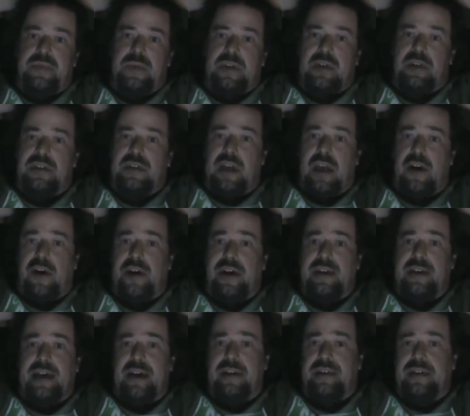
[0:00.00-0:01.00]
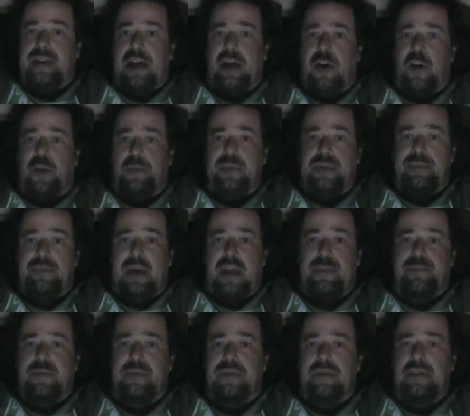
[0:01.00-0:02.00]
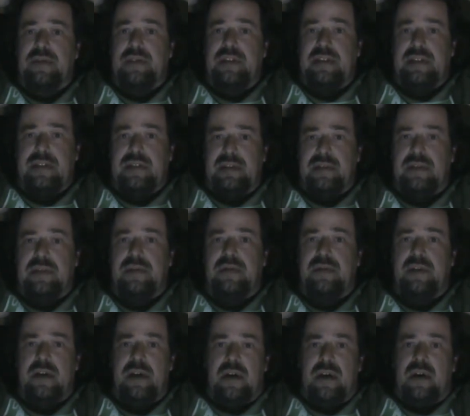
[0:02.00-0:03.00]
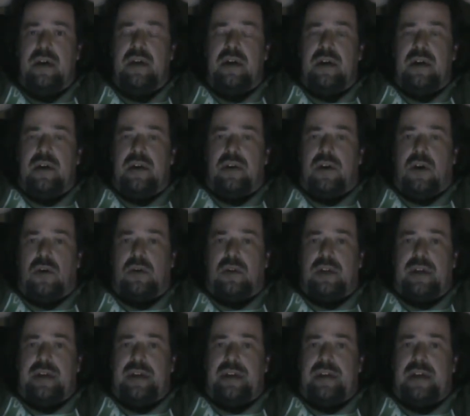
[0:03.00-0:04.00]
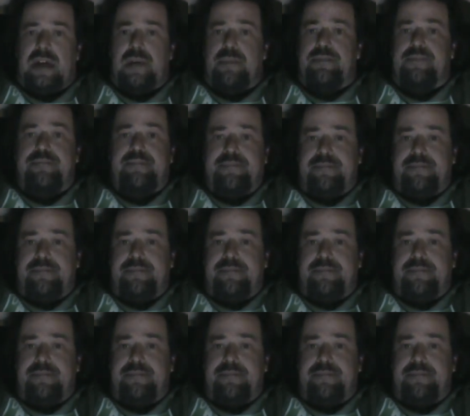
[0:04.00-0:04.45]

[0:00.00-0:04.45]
This area down at Elm and Maple, you need to go clean it up